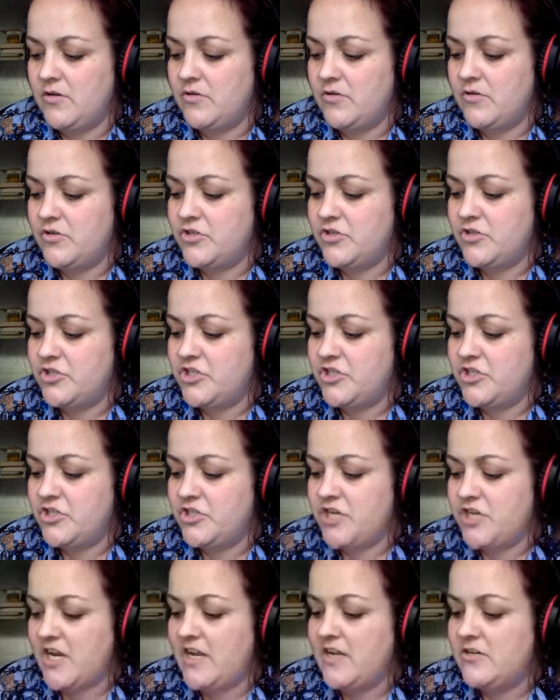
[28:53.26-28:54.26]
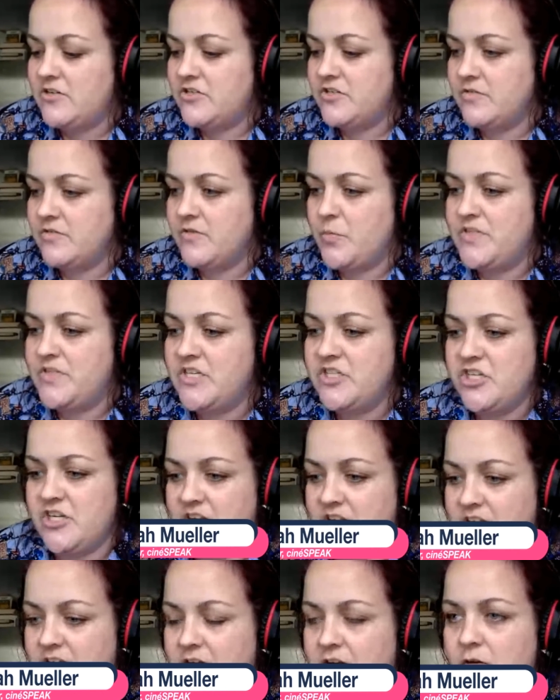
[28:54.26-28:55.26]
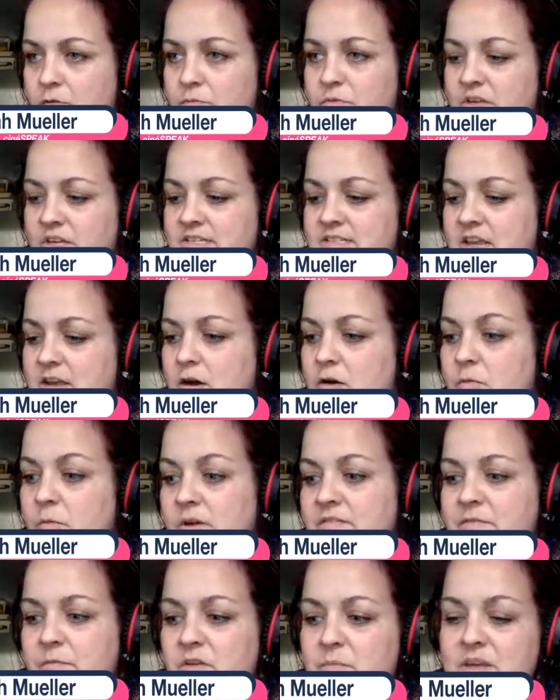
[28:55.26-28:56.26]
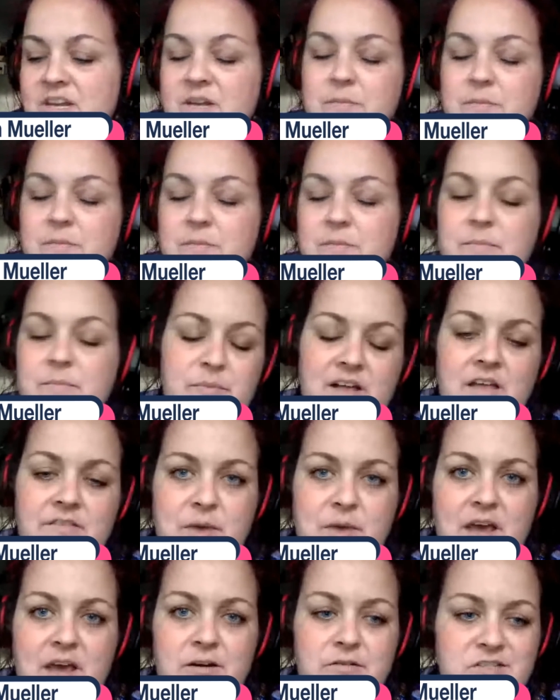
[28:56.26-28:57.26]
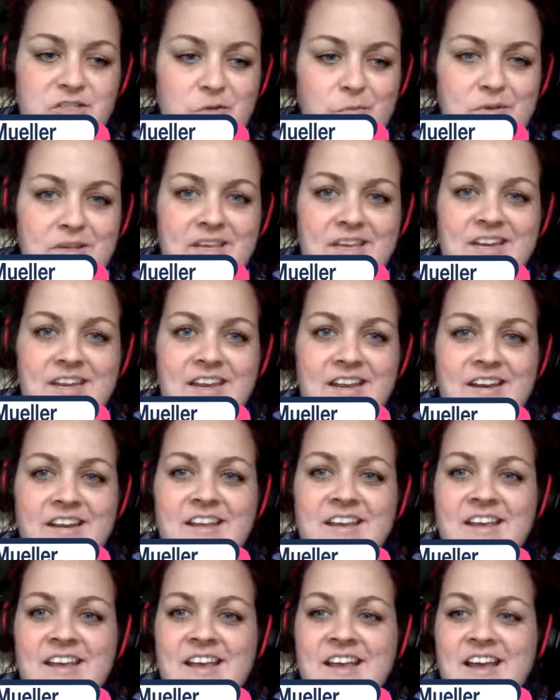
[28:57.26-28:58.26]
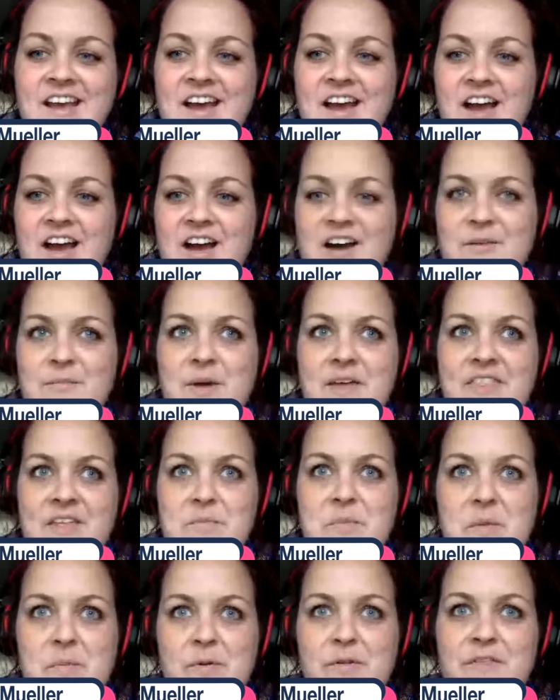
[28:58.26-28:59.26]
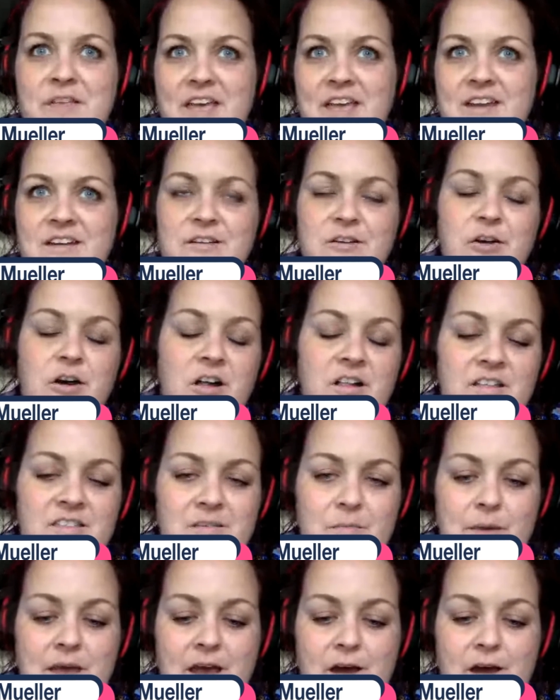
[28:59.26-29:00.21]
change their positioning, really say, oh, we've been about Black Lives Matter since the beginning. And then people then calling them